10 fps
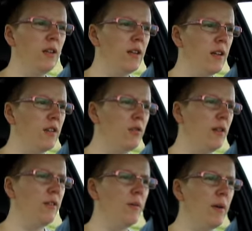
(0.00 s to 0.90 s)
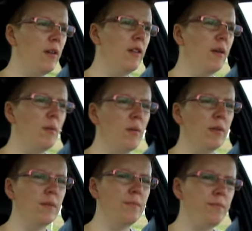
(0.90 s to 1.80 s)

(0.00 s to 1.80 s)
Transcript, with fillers: I can't do anything about it at the moment